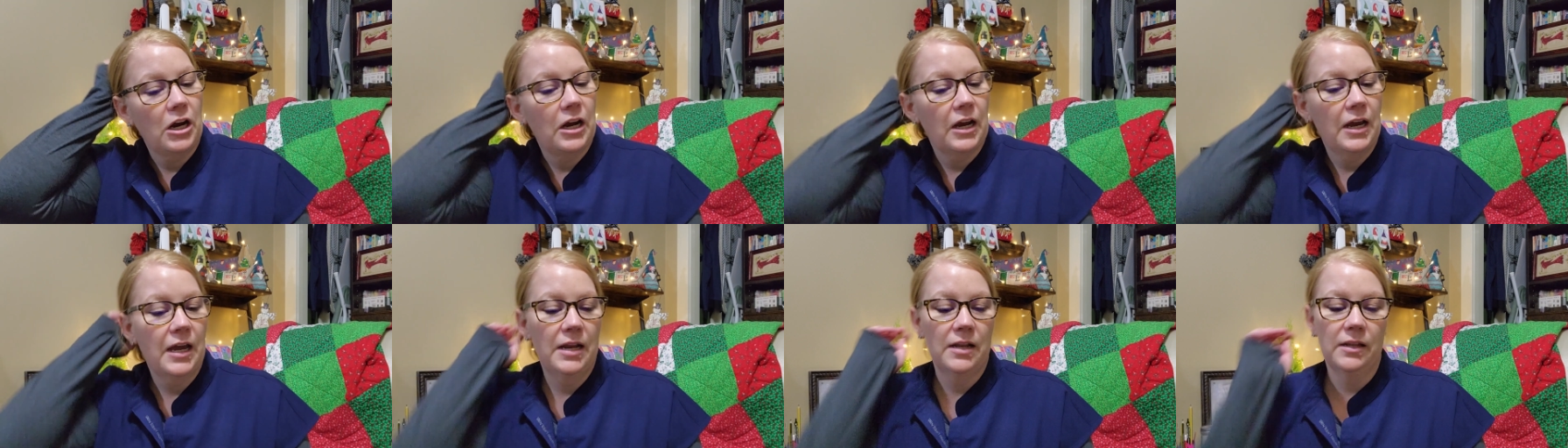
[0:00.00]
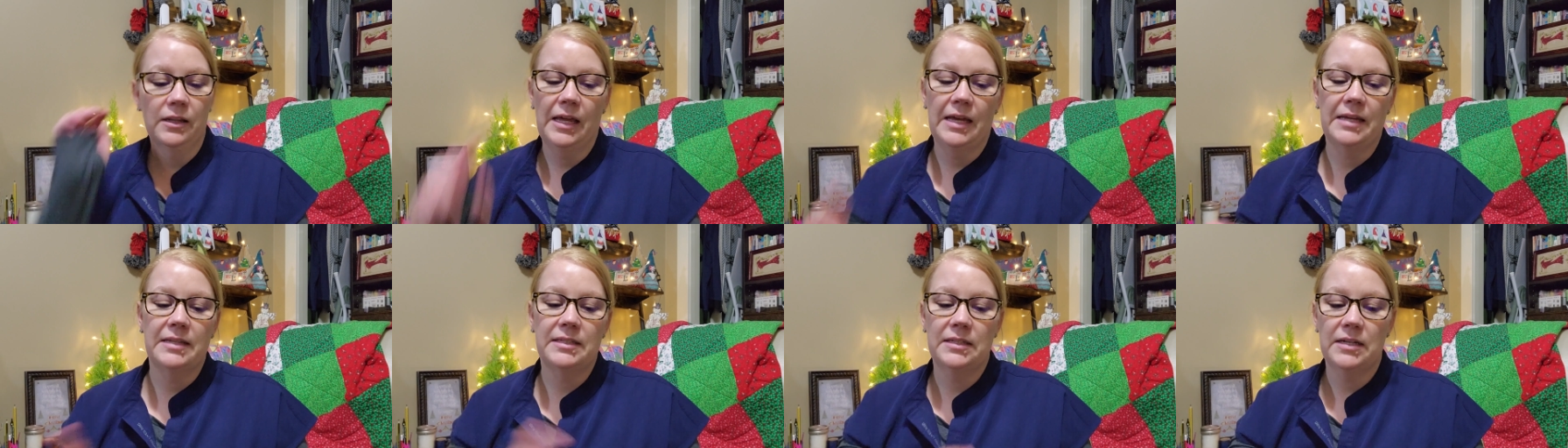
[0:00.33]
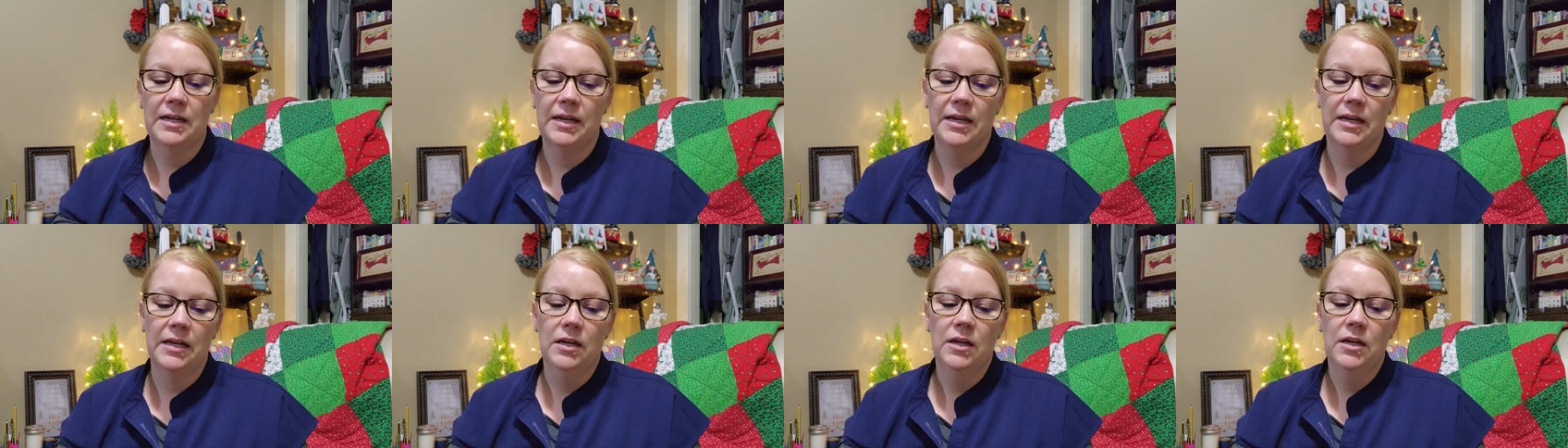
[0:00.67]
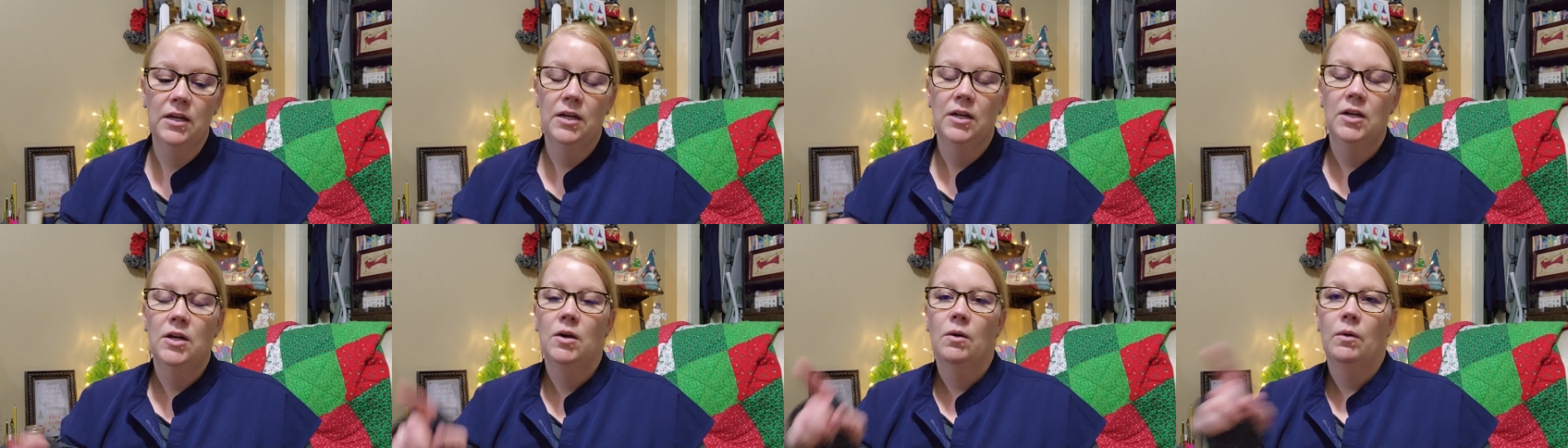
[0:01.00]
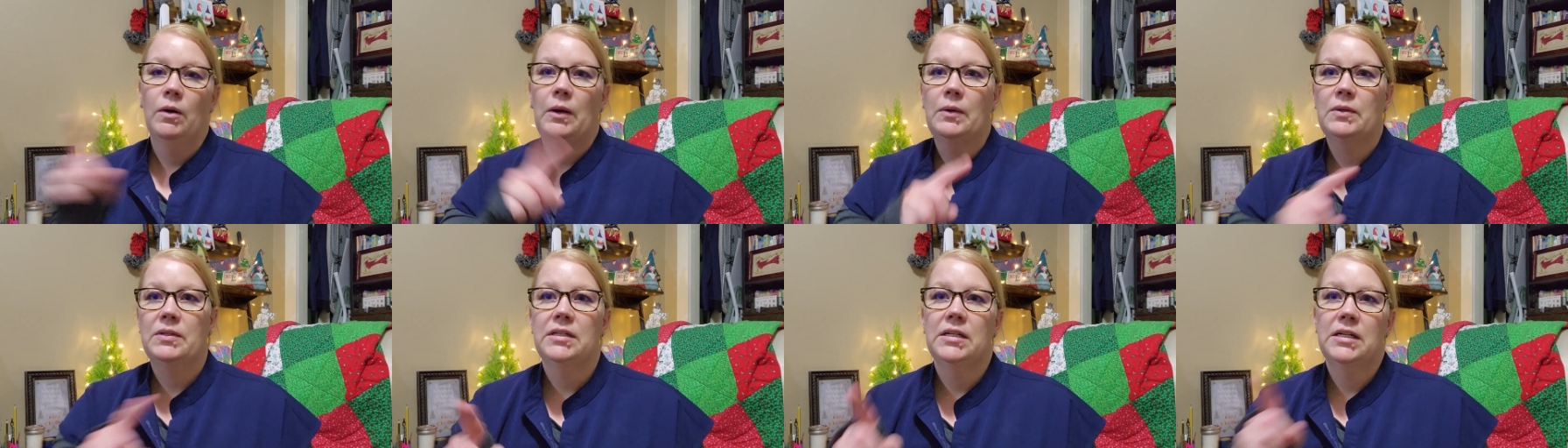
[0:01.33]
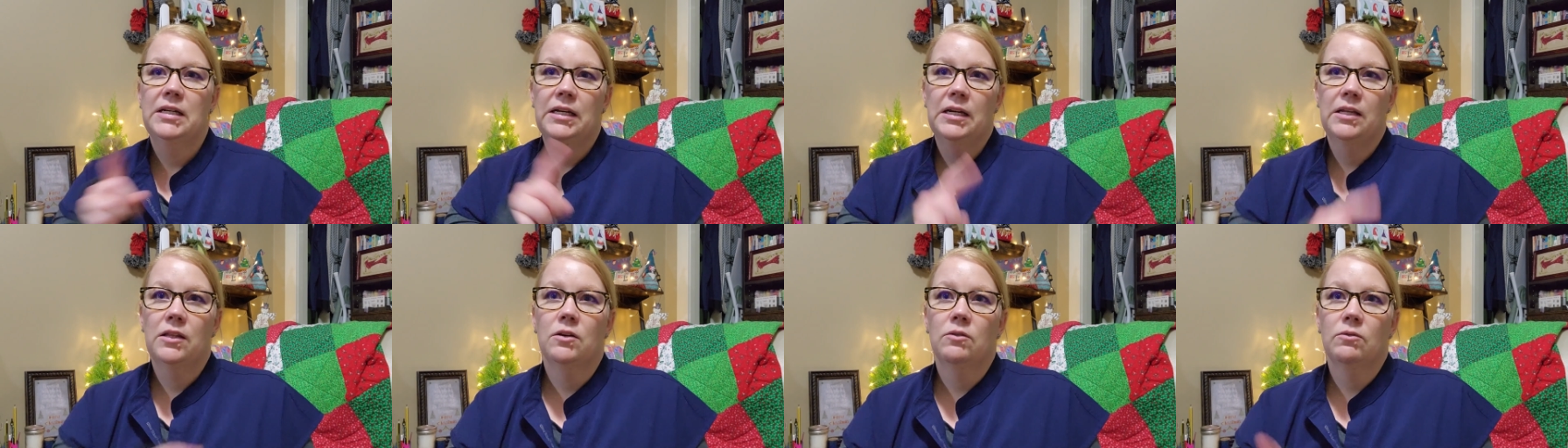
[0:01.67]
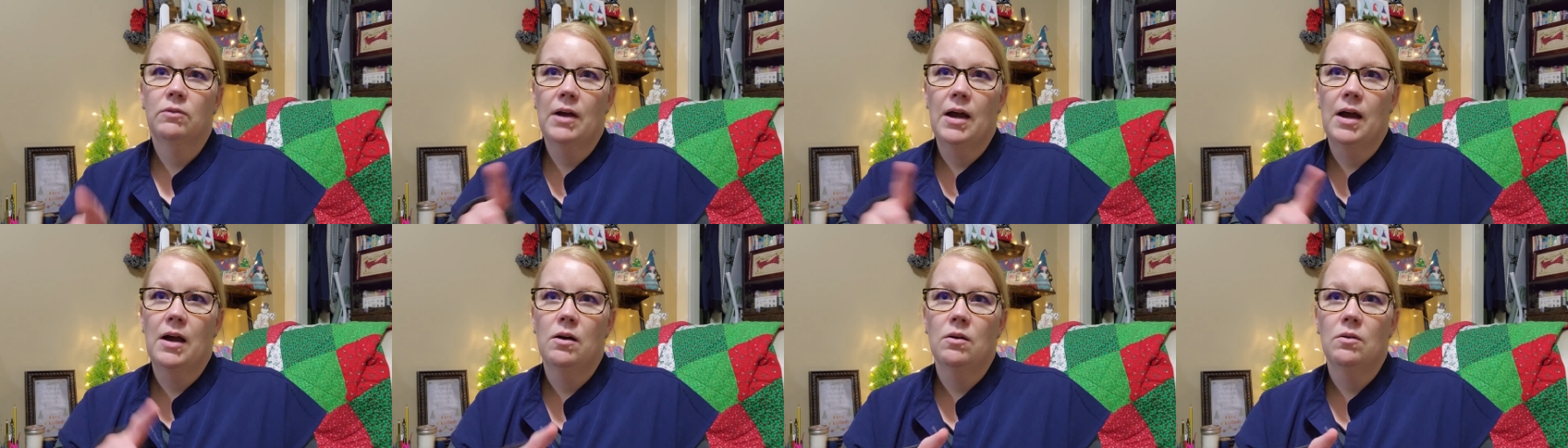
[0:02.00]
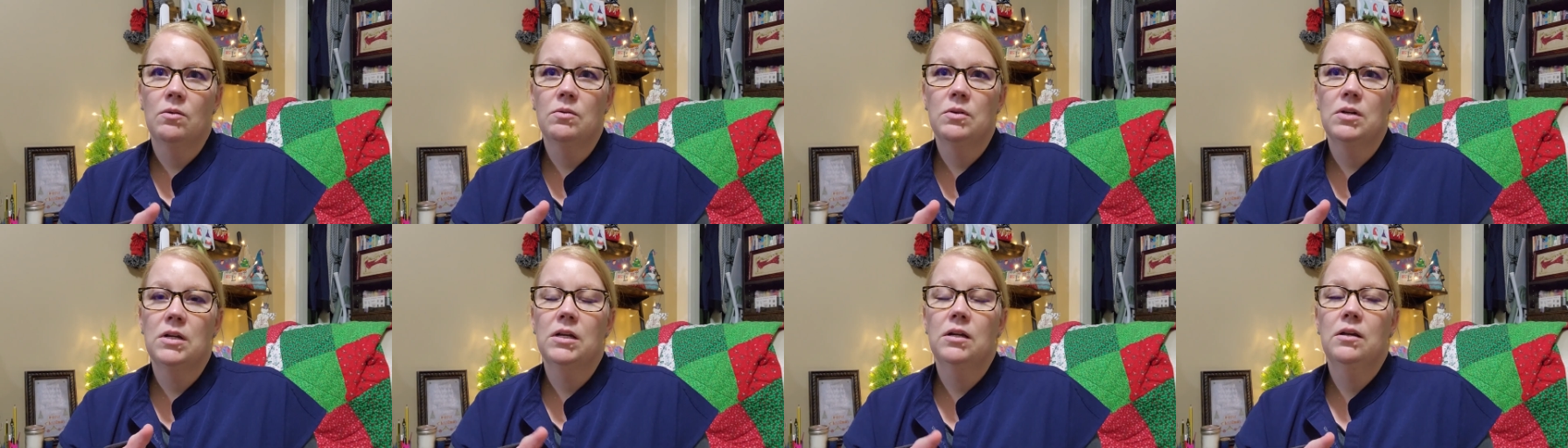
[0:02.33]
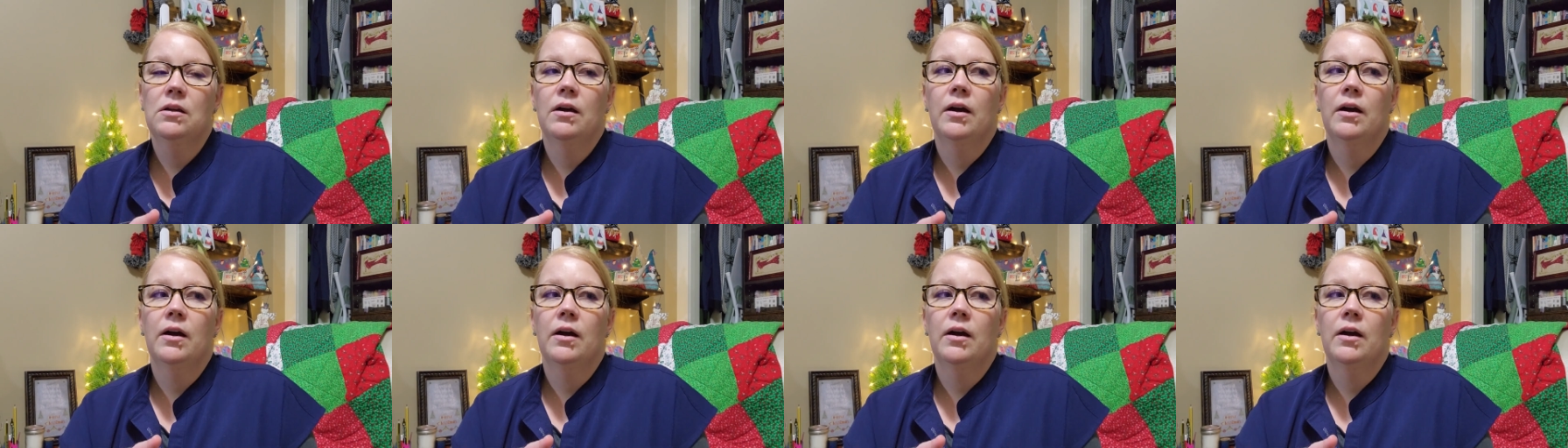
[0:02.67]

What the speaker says: And last night when I was knitting in the round,